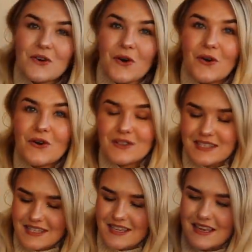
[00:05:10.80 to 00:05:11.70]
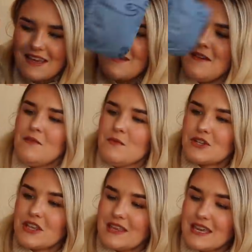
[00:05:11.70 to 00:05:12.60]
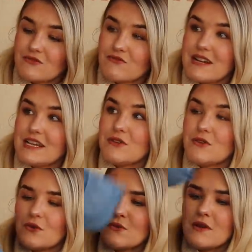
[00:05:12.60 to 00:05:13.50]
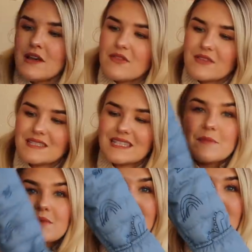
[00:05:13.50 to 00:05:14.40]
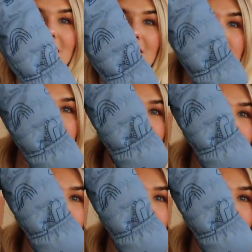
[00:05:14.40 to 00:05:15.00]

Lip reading: got, which I think is really cool, the zip comes